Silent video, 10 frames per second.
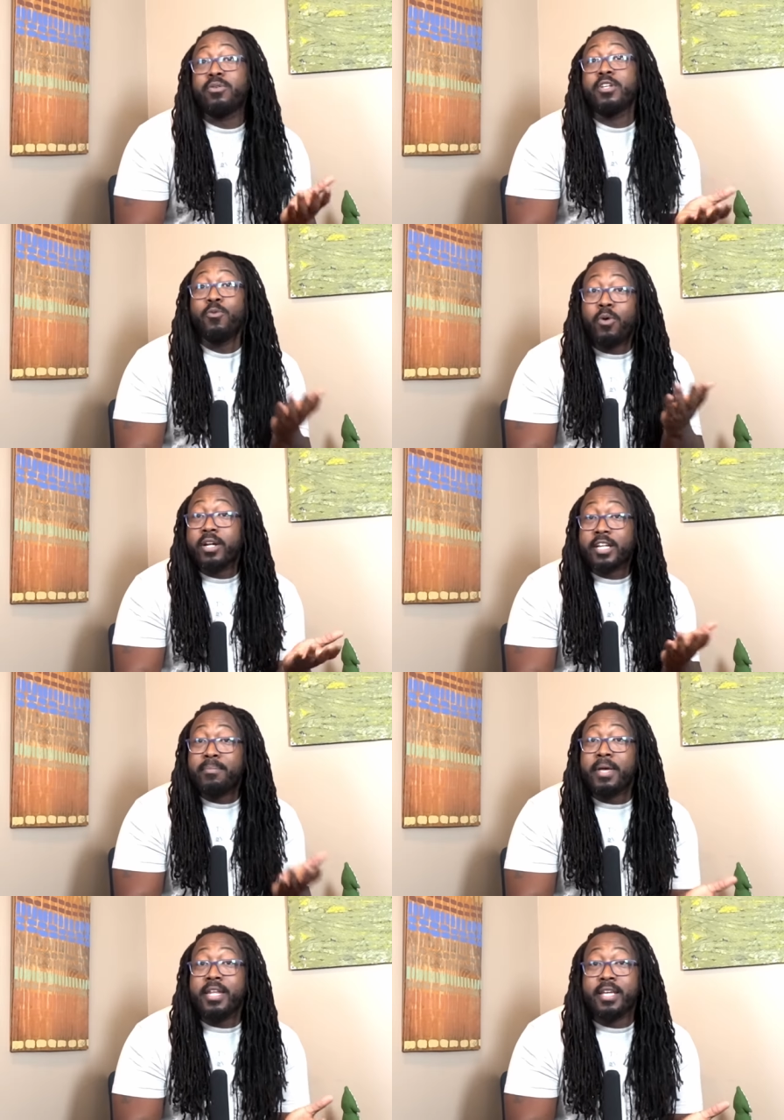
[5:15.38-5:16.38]
only one
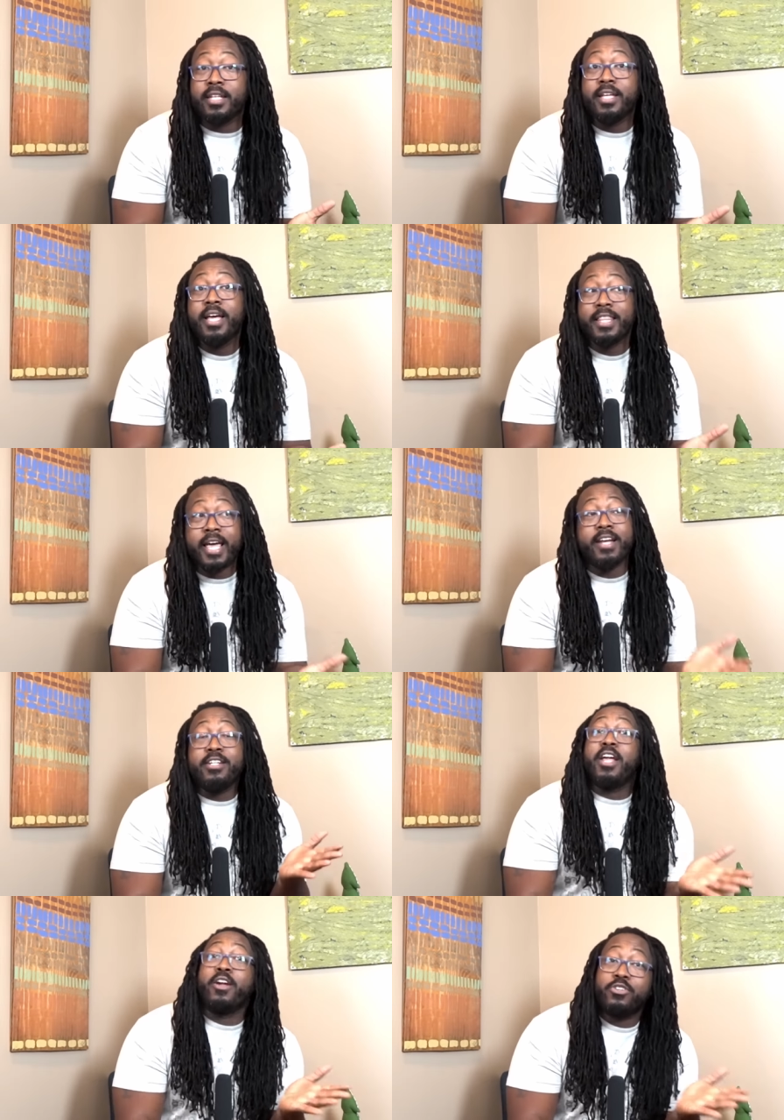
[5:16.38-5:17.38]
comedian
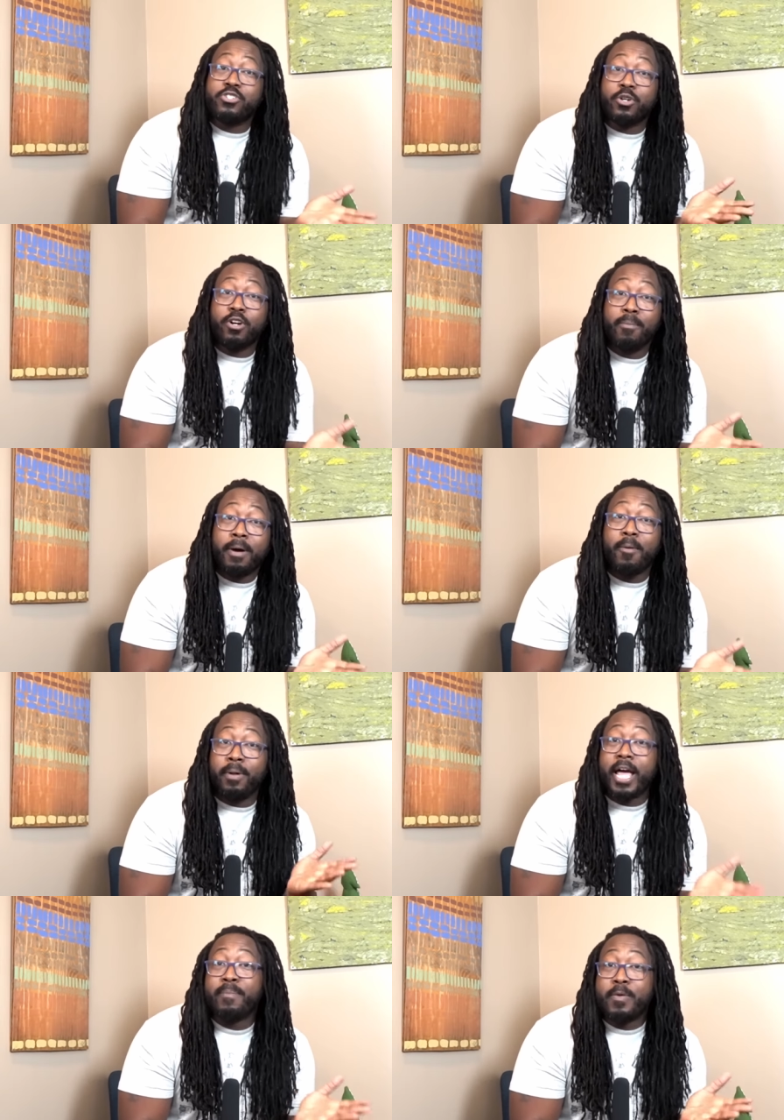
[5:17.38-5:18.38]
that dares joke about
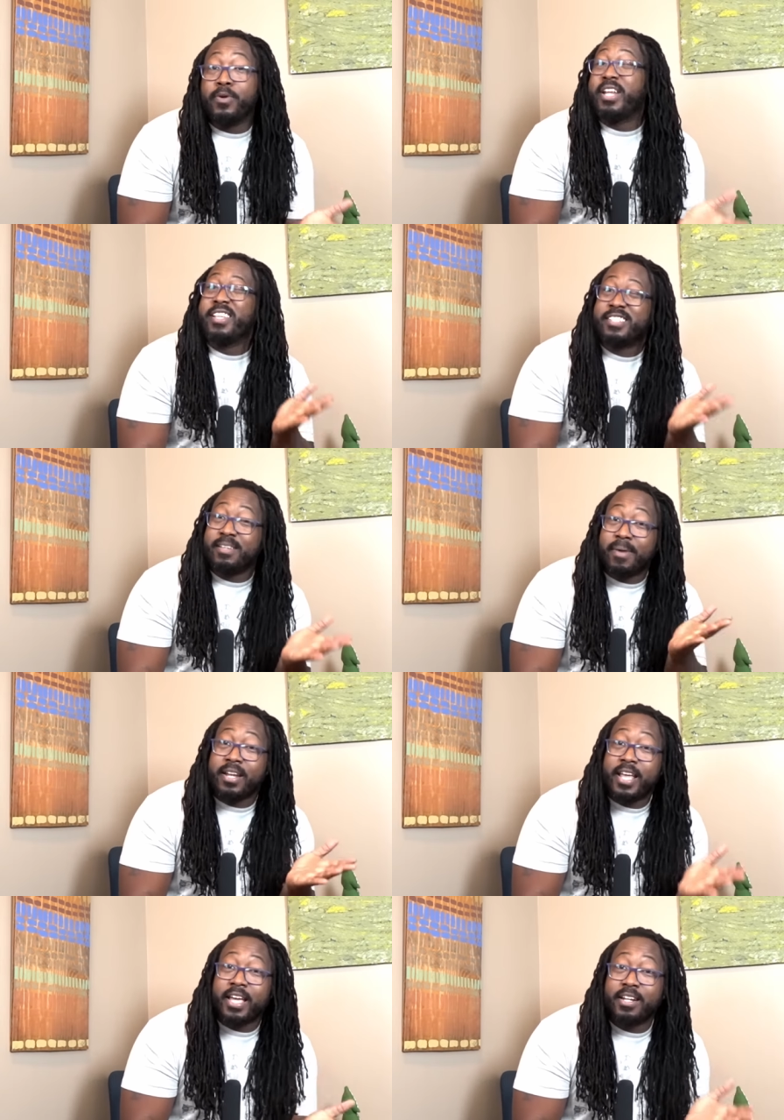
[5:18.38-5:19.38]
black people in a
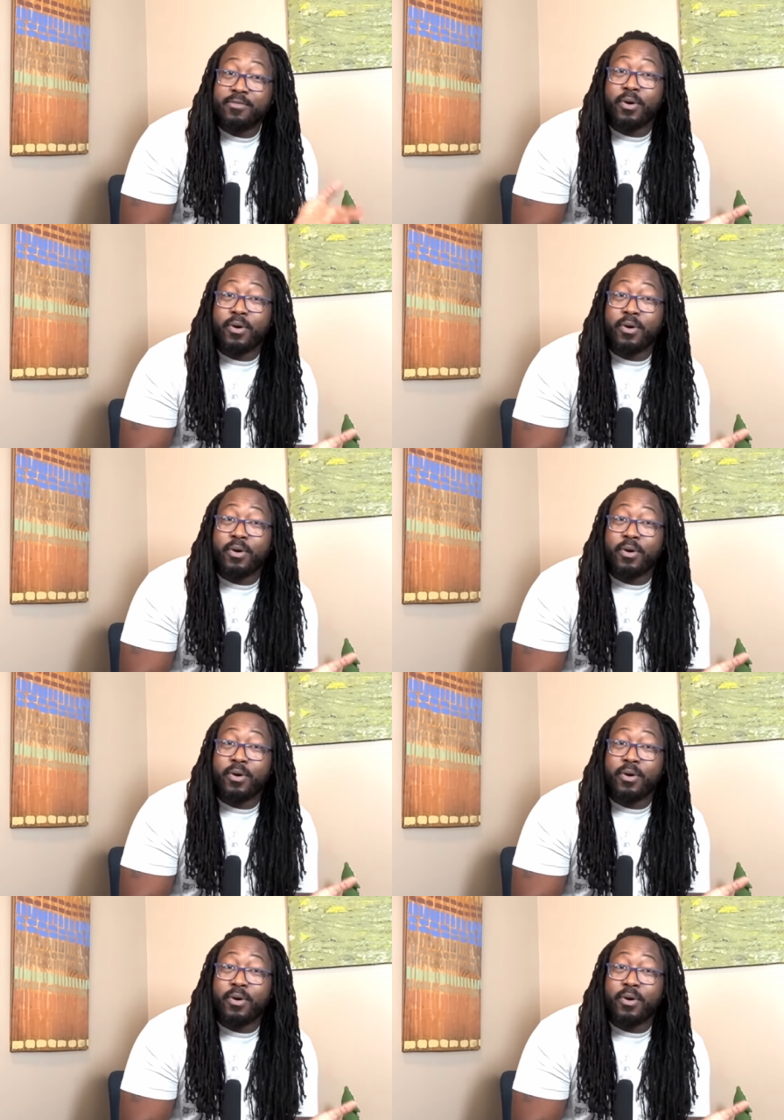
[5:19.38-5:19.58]
semi-negative